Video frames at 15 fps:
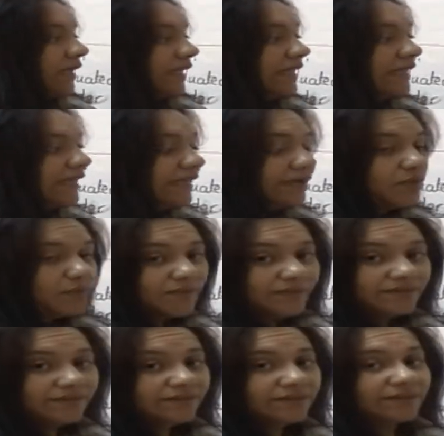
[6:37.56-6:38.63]

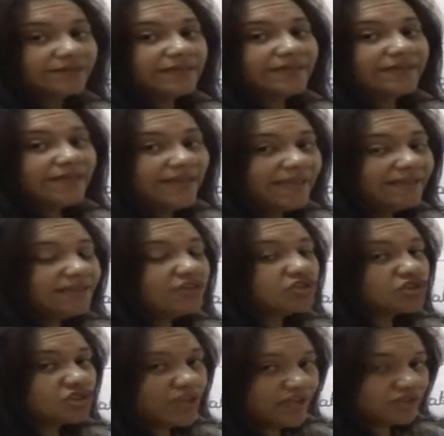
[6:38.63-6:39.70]
liquid can
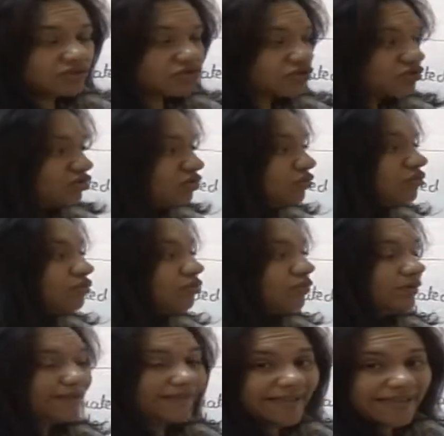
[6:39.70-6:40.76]
change
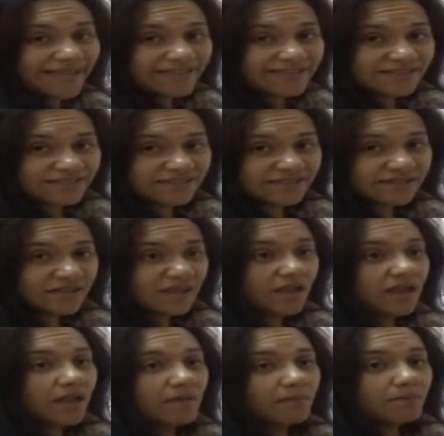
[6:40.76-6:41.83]
to gas
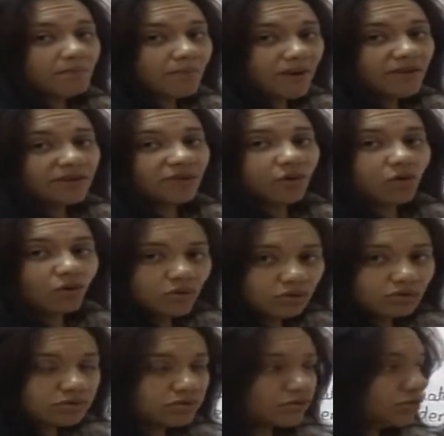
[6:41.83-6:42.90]
by
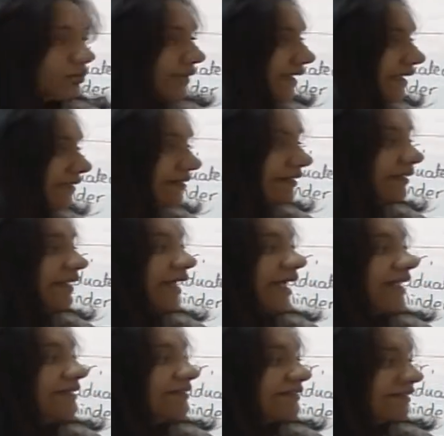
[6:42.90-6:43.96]
also heating,
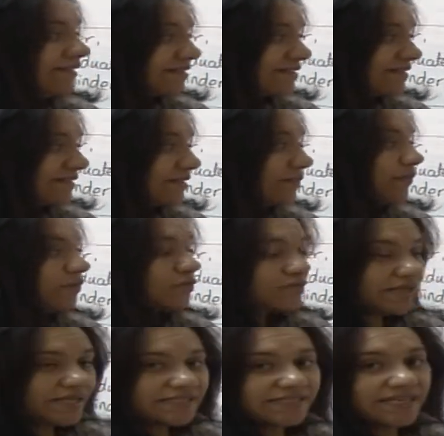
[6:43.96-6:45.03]
and this
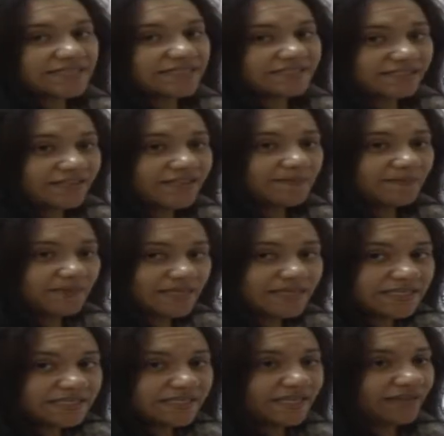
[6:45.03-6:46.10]
process, its name
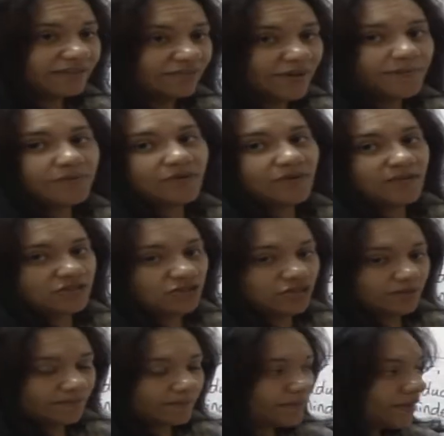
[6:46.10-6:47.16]
is
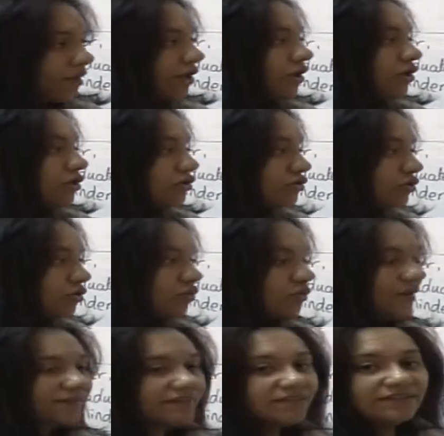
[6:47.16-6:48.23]
evaporation. So
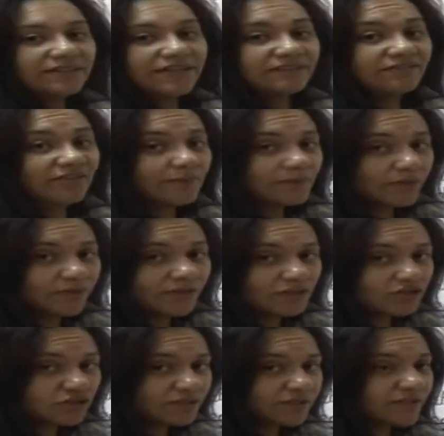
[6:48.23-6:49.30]
what is the
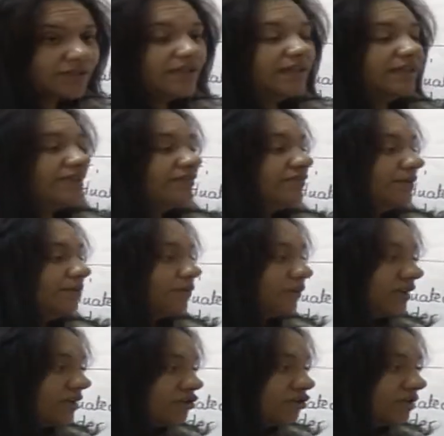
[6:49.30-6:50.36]
evaporation?
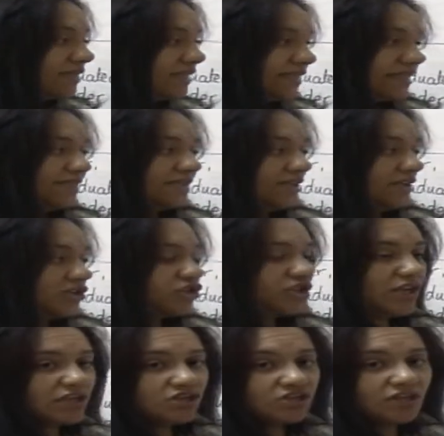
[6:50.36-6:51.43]
Evaporation is
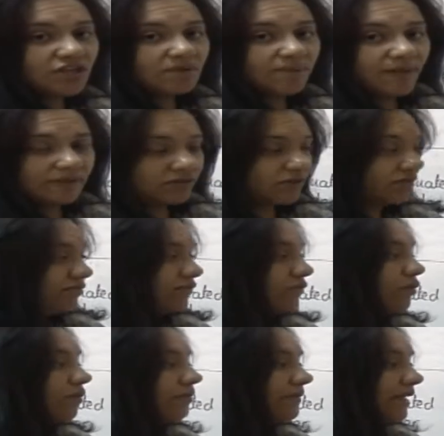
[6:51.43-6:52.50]
changing matter
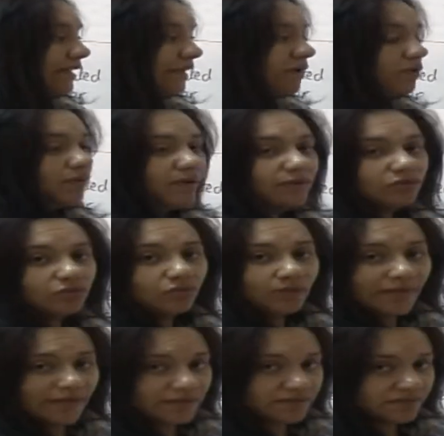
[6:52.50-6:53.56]
from liquid to
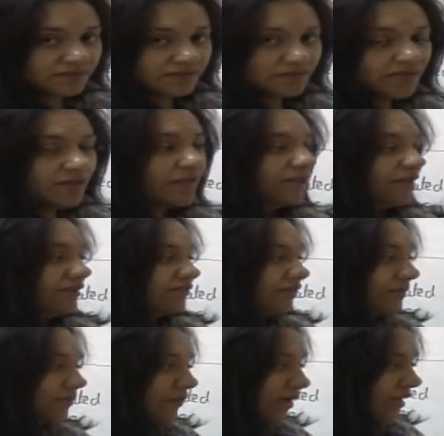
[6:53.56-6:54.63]
gas.
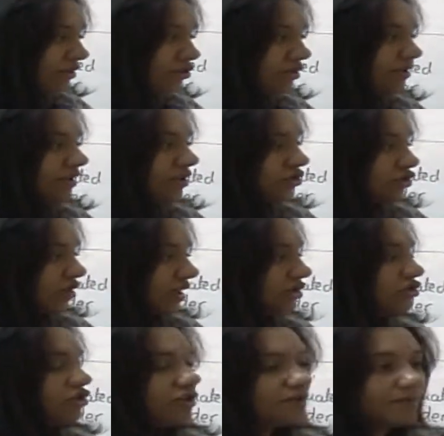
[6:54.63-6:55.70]
Evaporation is
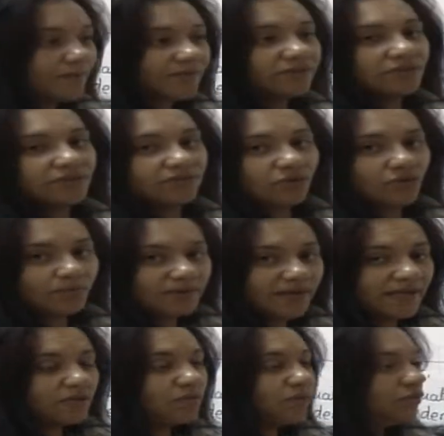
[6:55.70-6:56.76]
changing matter from
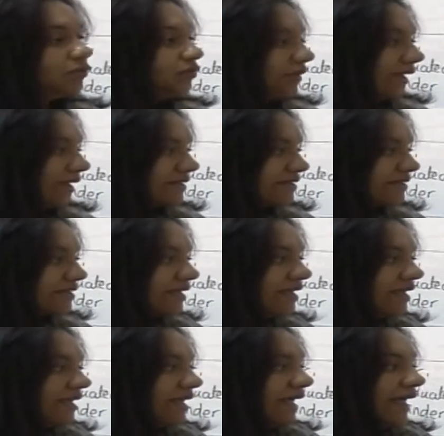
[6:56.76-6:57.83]
liquid to gas.
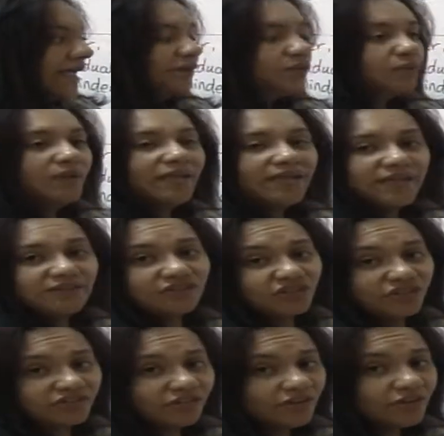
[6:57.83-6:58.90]
And we can
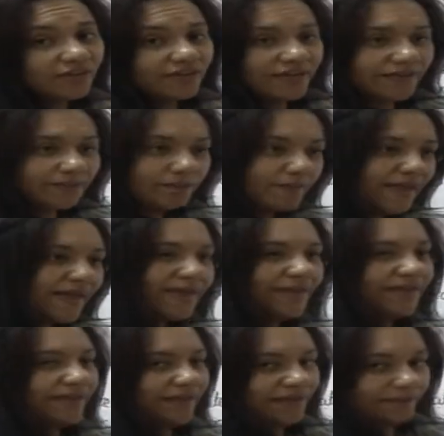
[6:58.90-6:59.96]
return it back
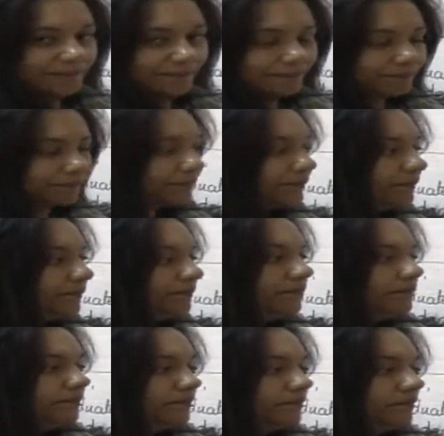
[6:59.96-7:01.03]
again.
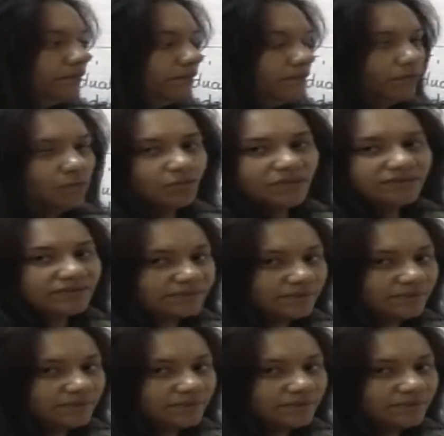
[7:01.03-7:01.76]
What is